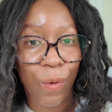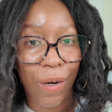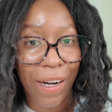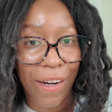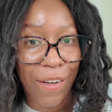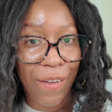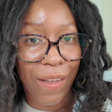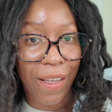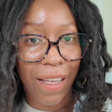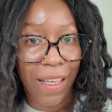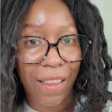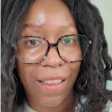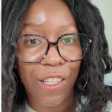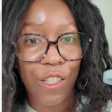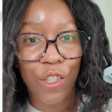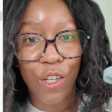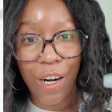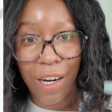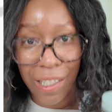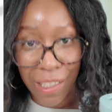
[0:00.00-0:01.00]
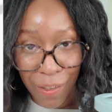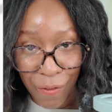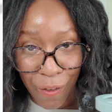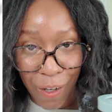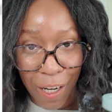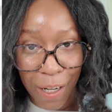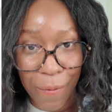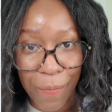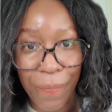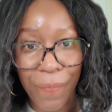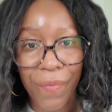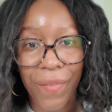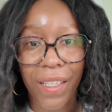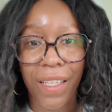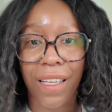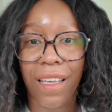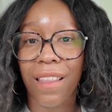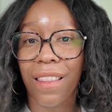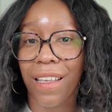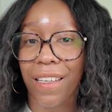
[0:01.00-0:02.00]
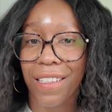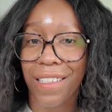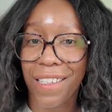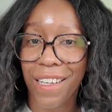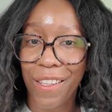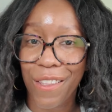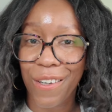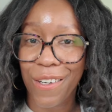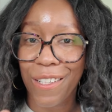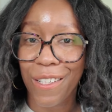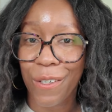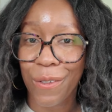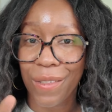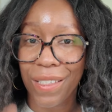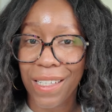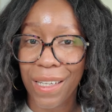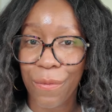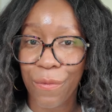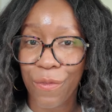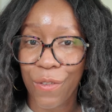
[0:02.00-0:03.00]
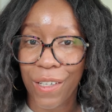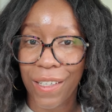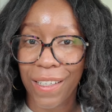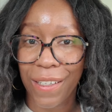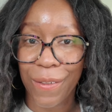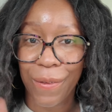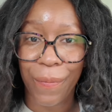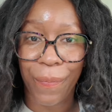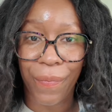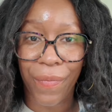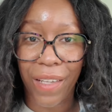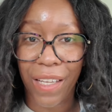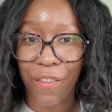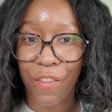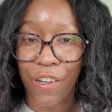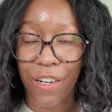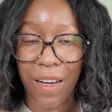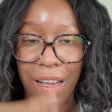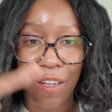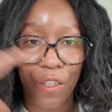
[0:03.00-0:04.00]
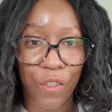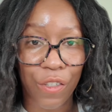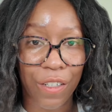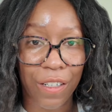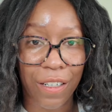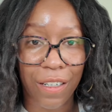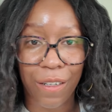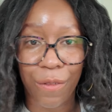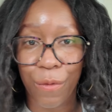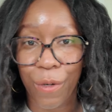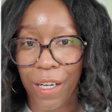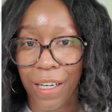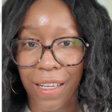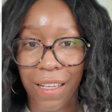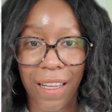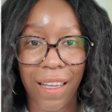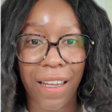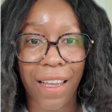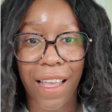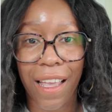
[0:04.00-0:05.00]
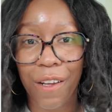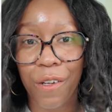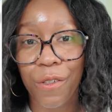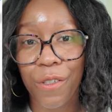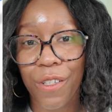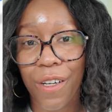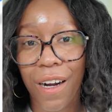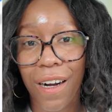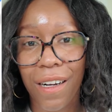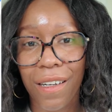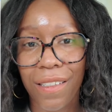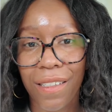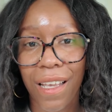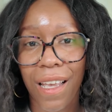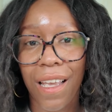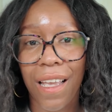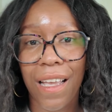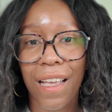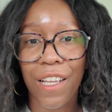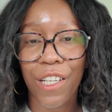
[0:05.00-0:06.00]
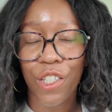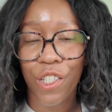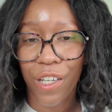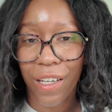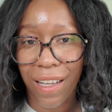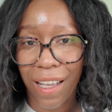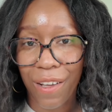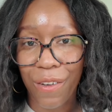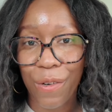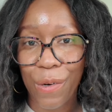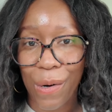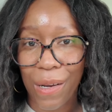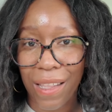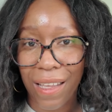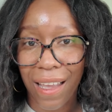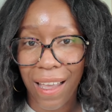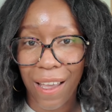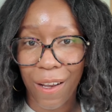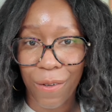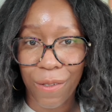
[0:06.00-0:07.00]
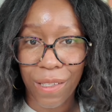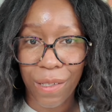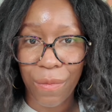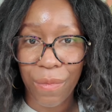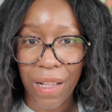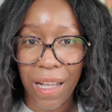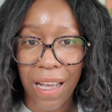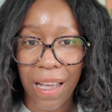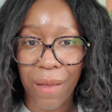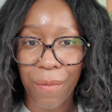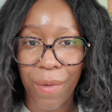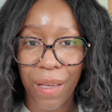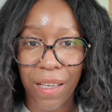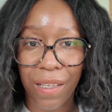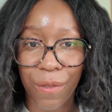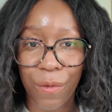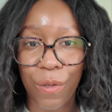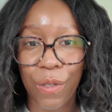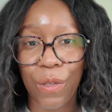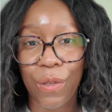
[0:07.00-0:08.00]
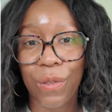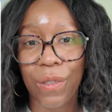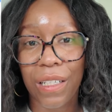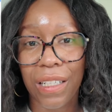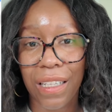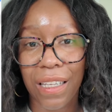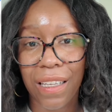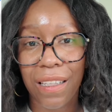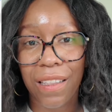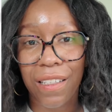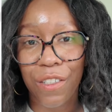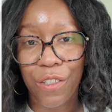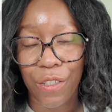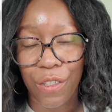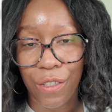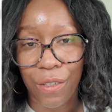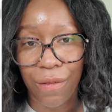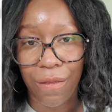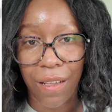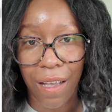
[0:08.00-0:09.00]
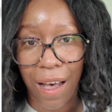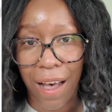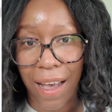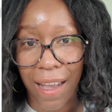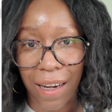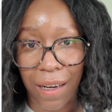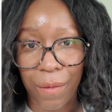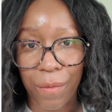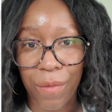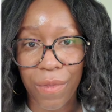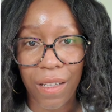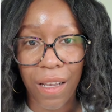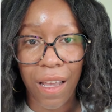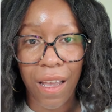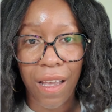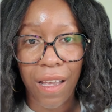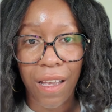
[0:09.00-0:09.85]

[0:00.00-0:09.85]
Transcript: where you get the jars from. And that's another little tip for you. If you're not sure where to get candle jars, check out Nordon Candle Supply, because when you click the items